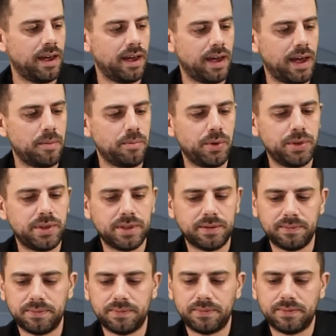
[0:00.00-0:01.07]
and put
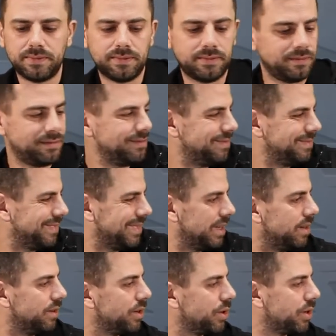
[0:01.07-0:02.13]

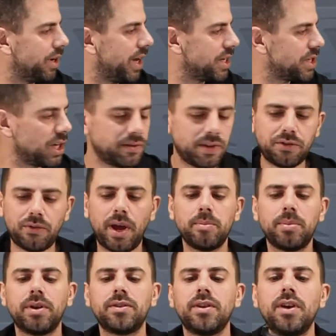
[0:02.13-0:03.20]
the connection of the
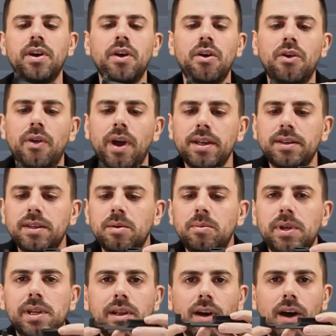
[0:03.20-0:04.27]
tripod right in the
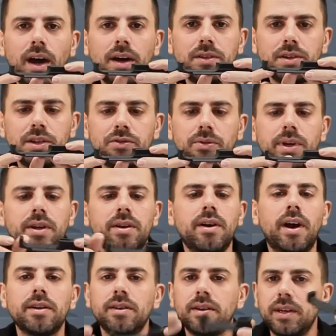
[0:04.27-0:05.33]
middle under the trigger
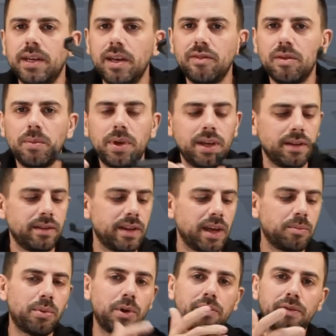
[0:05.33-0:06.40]
guard, giving me
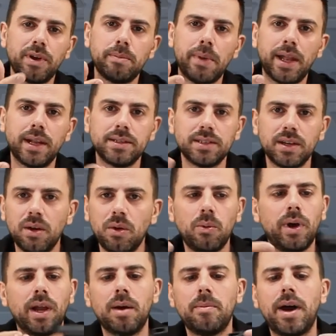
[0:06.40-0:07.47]
that perfect balance
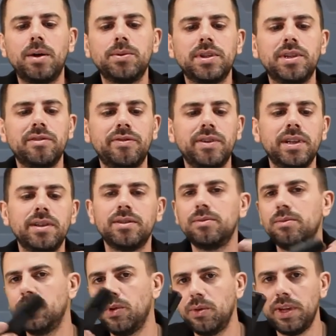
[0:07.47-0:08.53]
while I'm out in the field.
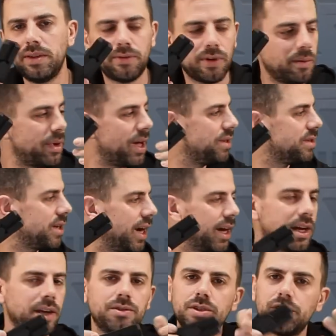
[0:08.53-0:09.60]
No need for a bench, I
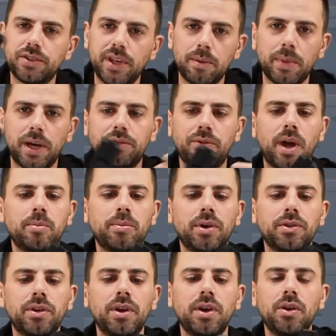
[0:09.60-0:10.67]
can just take my
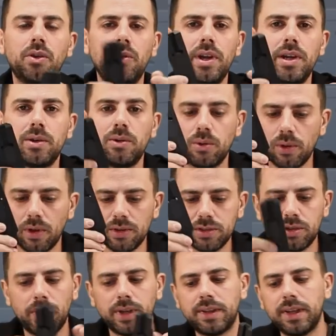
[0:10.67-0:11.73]
tripod. Really cool,
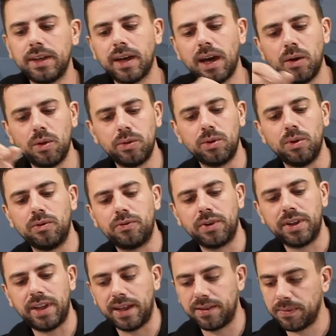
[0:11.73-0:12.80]
so I think I will go
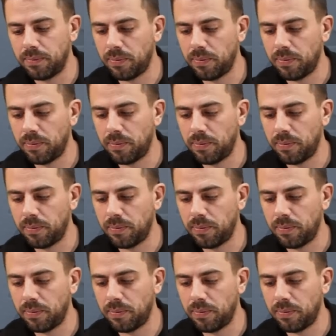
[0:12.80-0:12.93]
for that.